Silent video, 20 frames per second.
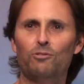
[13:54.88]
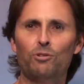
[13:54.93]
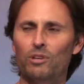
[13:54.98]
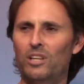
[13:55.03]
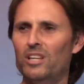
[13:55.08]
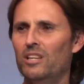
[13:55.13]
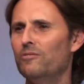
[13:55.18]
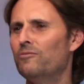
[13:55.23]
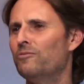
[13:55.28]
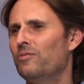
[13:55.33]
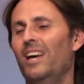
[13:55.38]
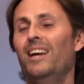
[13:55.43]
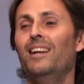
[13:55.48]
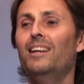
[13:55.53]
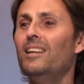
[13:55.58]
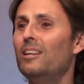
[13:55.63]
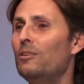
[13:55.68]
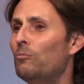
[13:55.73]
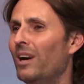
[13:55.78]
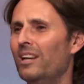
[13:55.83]
grief,
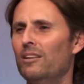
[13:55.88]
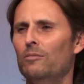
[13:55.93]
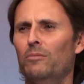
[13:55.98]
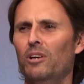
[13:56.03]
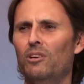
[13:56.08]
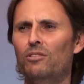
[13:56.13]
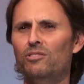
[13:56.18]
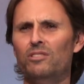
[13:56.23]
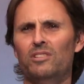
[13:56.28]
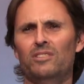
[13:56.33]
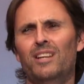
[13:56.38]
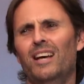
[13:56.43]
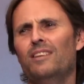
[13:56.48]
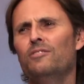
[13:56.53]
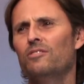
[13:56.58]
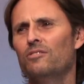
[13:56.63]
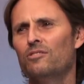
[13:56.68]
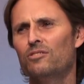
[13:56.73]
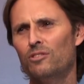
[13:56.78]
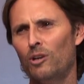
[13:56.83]
any one emotion
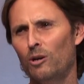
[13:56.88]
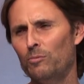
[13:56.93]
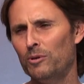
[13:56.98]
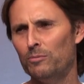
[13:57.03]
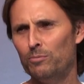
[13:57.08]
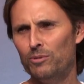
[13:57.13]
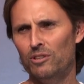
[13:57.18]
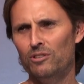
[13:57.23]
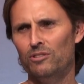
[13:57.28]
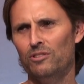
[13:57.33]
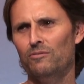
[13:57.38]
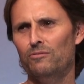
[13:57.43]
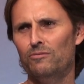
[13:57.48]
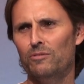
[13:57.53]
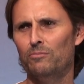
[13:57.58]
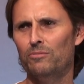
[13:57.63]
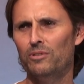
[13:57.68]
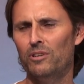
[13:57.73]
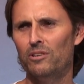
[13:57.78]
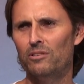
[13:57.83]
doesn't stop a person
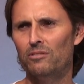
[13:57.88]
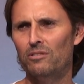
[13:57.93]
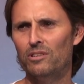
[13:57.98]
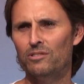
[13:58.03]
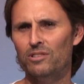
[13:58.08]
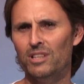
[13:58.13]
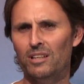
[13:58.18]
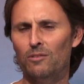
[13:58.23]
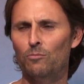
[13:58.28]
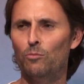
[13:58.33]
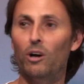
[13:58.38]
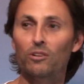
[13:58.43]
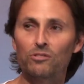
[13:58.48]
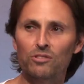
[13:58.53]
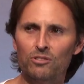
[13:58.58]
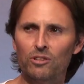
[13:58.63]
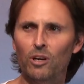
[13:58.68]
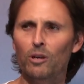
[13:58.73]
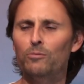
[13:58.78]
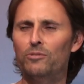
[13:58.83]
from progressing. What
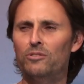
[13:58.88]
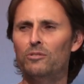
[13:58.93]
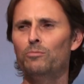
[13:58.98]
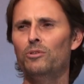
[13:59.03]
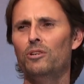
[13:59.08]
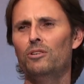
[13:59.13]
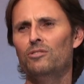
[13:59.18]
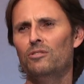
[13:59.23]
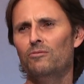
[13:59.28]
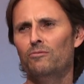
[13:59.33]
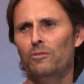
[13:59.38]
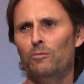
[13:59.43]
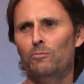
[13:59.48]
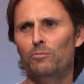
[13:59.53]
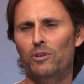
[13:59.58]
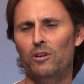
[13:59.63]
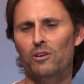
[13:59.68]
stops a person from